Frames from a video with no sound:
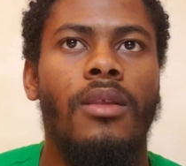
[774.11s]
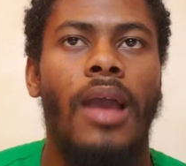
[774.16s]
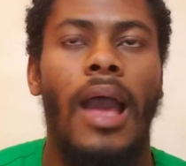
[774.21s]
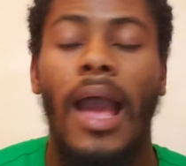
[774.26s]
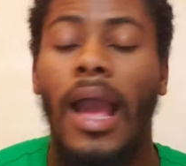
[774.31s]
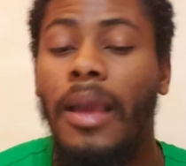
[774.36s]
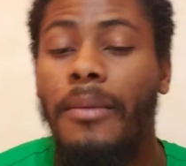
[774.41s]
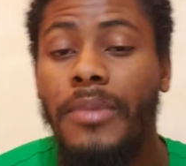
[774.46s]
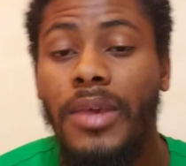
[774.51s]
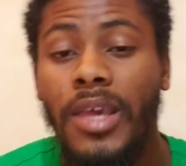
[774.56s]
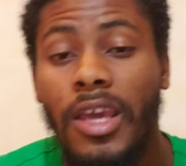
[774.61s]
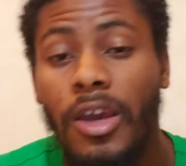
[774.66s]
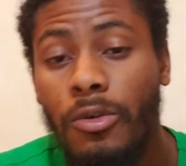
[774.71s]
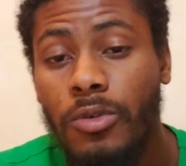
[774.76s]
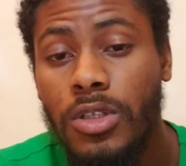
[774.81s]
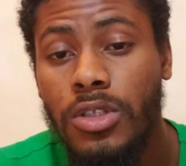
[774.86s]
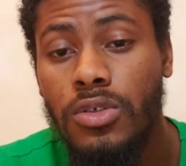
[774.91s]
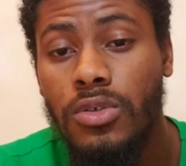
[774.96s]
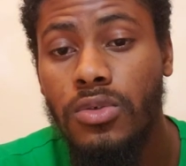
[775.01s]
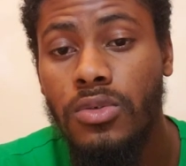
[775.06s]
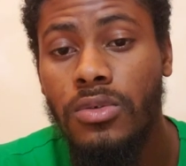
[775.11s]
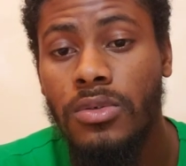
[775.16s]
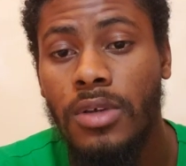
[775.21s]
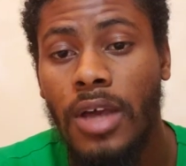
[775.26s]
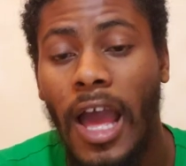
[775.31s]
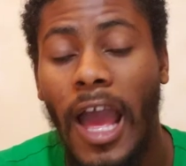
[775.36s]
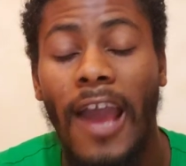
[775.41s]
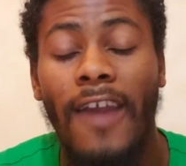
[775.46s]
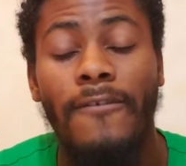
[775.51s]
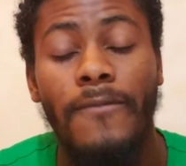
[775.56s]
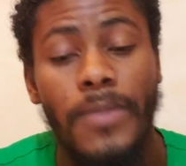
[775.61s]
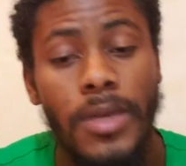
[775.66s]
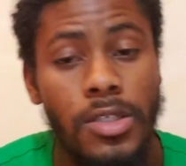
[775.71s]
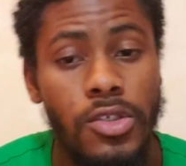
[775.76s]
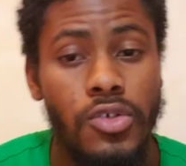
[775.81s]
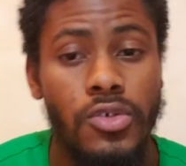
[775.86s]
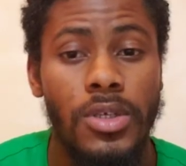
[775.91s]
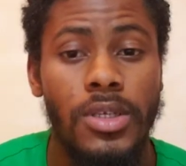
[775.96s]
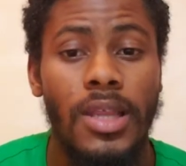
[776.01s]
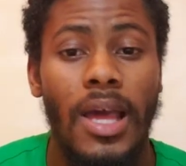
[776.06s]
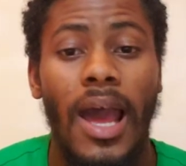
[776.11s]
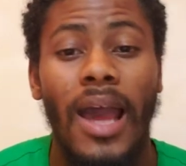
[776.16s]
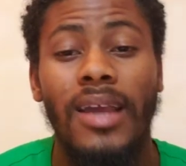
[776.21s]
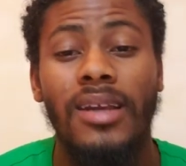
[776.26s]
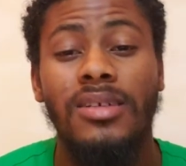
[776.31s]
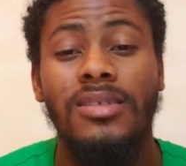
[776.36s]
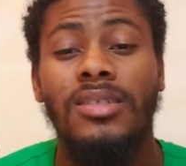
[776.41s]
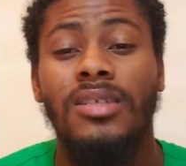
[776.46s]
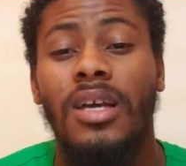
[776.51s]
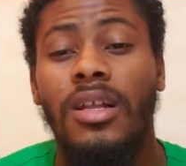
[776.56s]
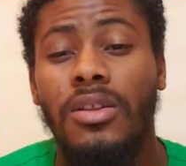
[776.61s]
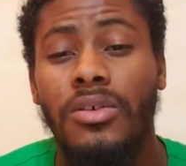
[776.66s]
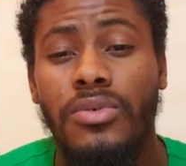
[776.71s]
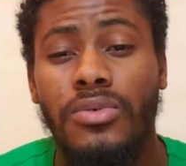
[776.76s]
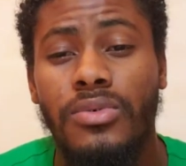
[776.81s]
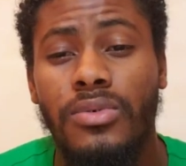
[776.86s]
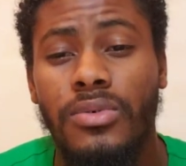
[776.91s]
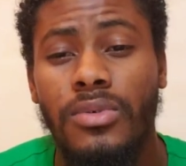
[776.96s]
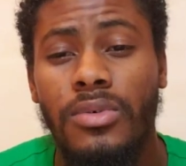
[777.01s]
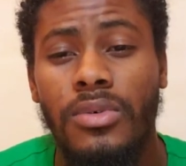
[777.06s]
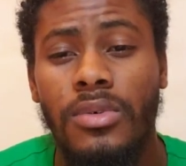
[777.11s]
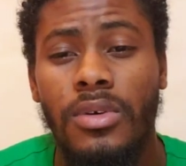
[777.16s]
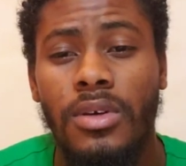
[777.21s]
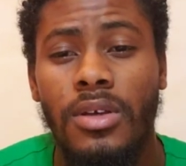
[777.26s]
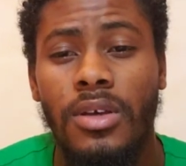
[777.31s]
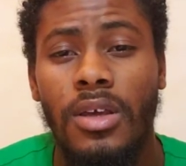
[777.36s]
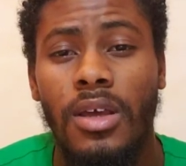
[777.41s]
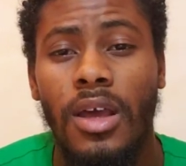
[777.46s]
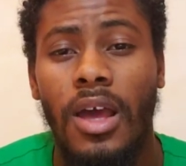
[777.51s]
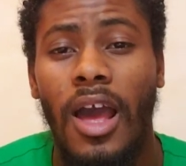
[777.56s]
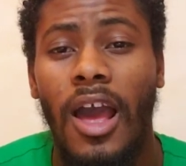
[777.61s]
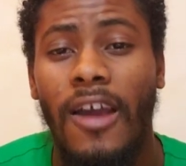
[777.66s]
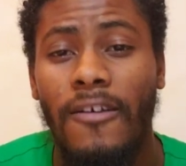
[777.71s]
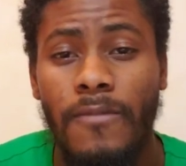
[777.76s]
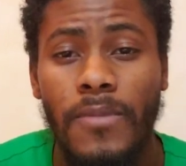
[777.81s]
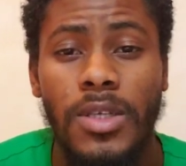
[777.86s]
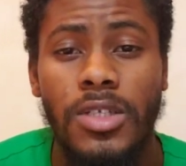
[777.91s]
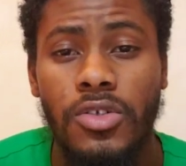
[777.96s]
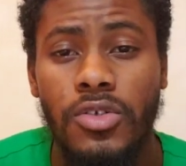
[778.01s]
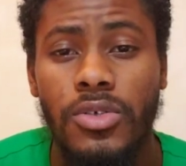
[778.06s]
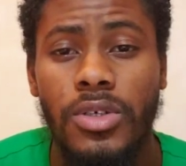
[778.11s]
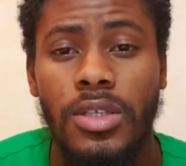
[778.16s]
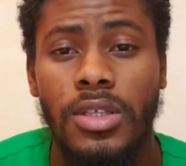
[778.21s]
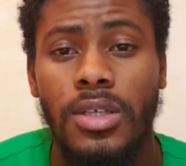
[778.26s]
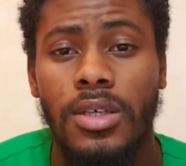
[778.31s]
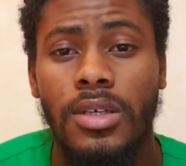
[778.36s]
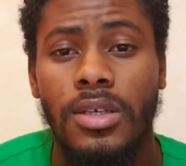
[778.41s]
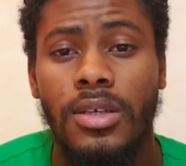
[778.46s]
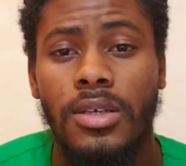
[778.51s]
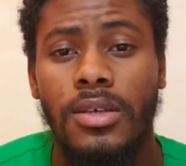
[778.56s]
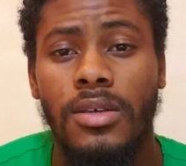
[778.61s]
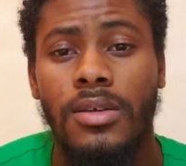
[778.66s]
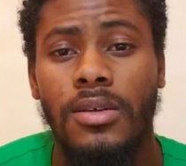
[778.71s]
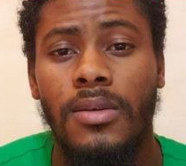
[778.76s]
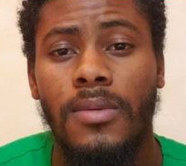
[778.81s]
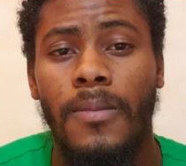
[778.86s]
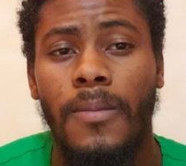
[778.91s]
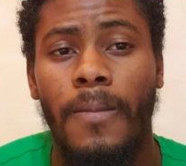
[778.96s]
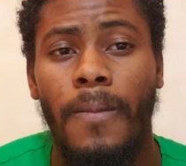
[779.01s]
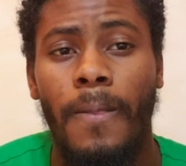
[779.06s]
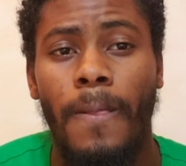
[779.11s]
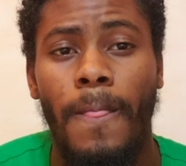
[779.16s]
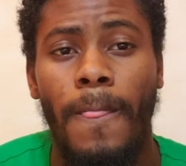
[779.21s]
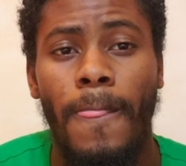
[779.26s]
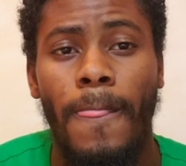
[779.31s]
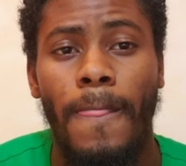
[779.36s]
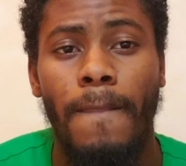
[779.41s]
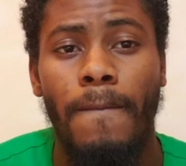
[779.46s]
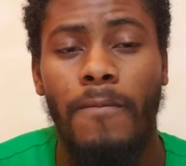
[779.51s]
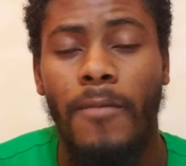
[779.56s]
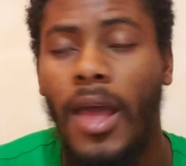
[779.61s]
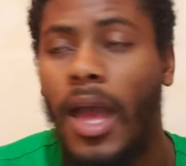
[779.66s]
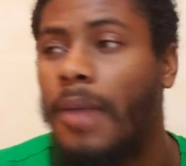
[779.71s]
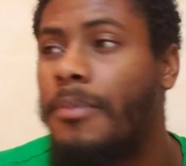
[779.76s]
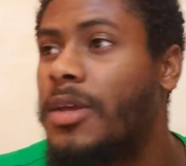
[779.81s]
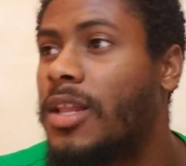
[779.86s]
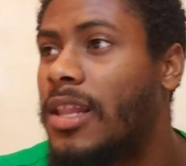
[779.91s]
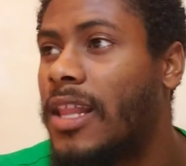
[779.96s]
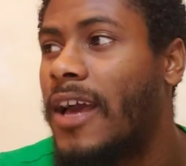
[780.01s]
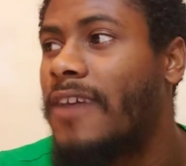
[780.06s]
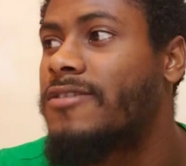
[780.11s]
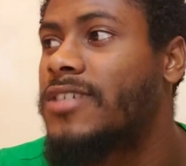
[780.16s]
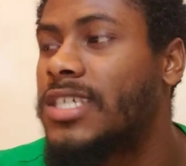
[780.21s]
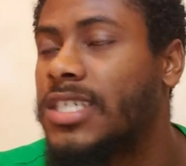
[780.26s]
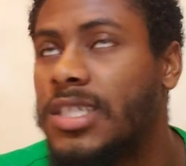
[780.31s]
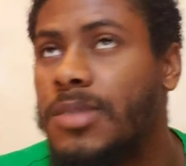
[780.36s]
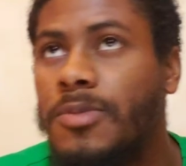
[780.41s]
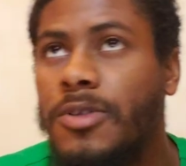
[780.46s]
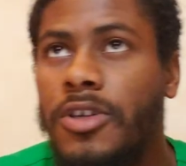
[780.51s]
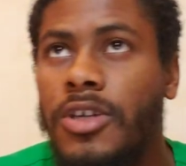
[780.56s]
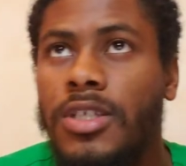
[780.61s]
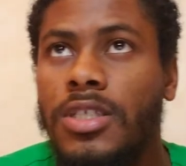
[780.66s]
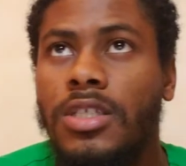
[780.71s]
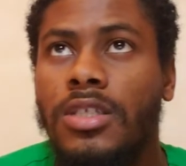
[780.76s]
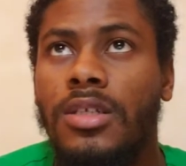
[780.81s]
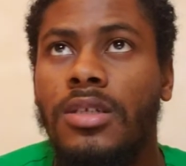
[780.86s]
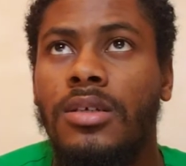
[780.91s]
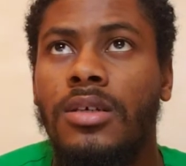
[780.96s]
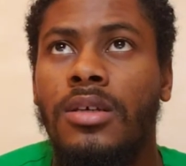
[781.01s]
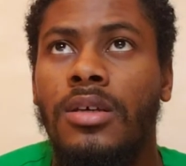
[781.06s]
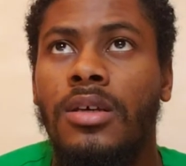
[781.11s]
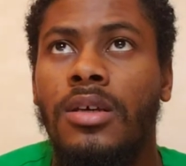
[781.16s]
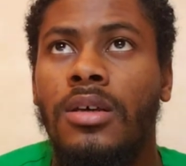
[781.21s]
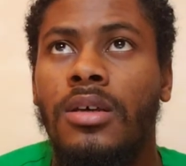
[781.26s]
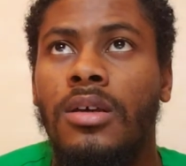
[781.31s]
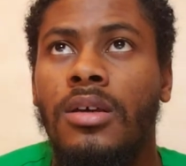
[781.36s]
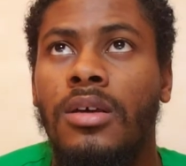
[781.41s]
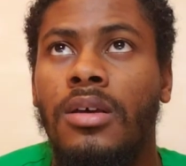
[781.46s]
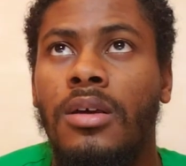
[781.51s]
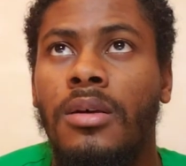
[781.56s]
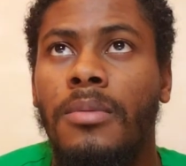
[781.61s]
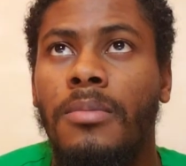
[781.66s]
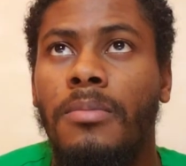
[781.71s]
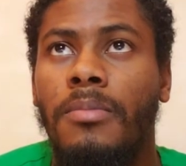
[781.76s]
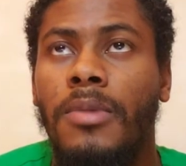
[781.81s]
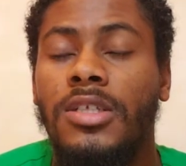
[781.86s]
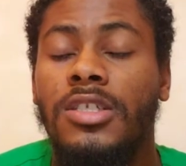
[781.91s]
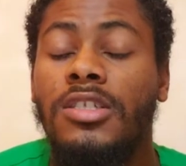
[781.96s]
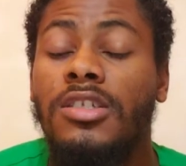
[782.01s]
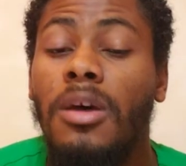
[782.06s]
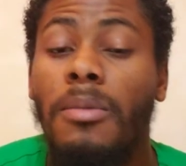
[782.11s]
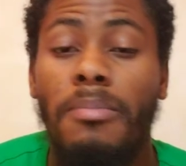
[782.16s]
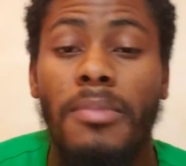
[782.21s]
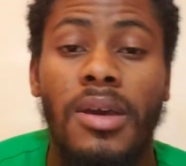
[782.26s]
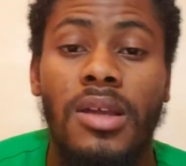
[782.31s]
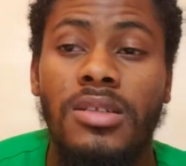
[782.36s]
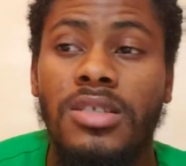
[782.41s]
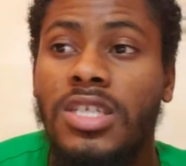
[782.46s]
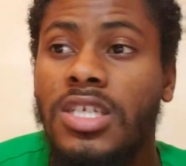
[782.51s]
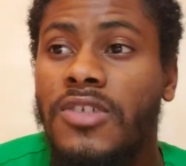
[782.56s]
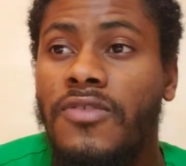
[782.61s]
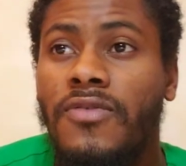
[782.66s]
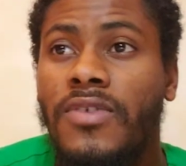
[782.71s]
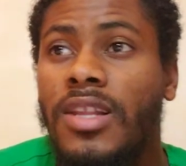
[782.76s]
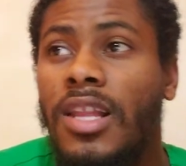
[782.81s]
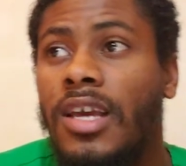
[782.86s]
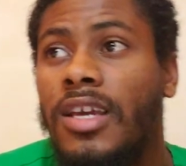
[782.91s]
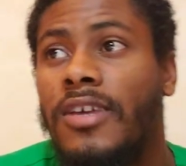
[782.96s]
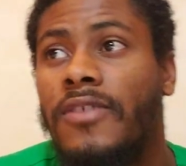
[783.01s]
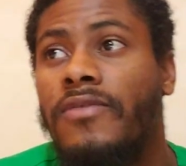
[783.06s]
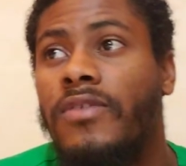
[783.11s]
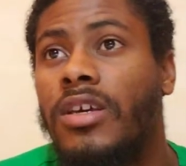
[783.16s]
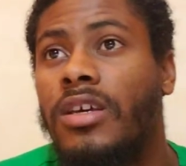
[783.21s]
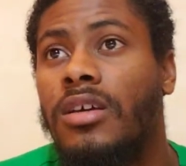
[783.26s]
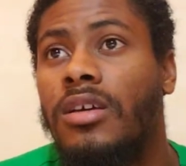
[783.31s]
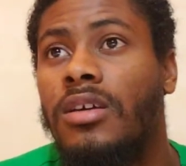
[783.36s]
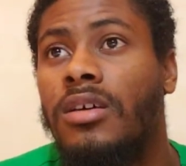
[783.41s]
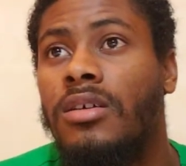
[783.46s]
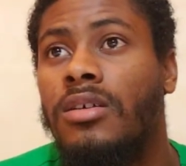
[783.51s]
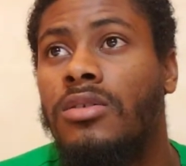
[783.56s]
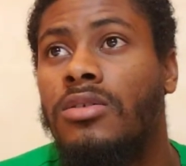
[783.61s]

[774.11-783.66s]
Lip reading: I'm here with you. I've been through it. I could tell you. I've been through it. I'm your life's experience. But some men just feel like if they,